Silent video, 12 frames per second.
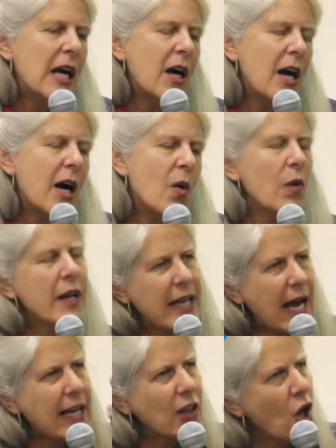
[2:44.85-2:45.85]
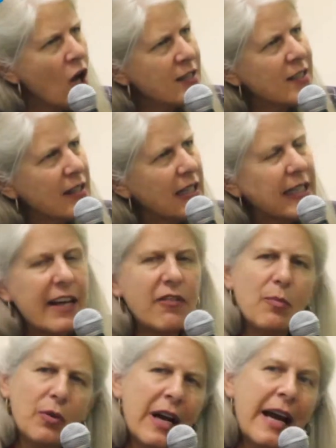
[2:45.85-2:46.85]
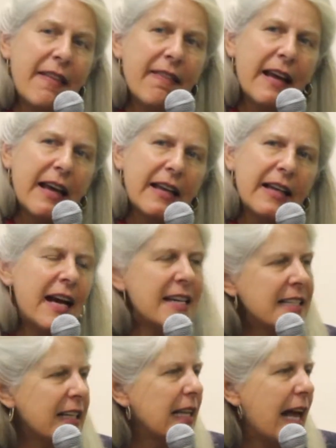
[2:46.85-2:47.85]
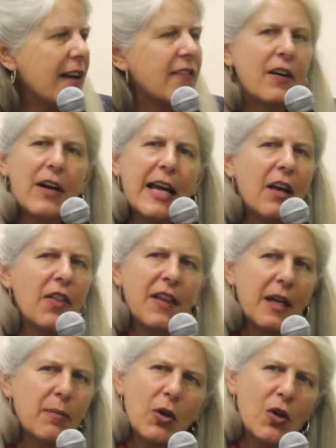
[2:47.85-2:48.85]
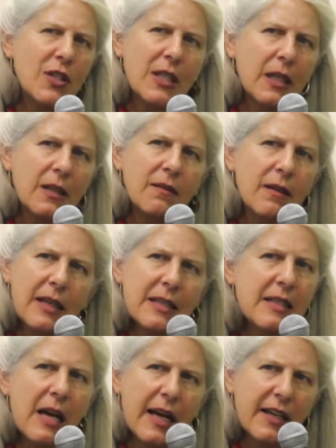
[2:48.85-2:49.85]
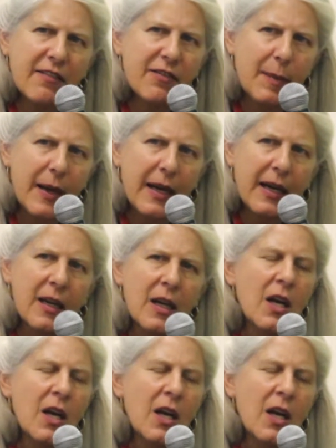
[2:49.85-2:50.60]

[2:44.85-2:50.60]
When I lost the left brain, then I still had a very healthy person inside of me.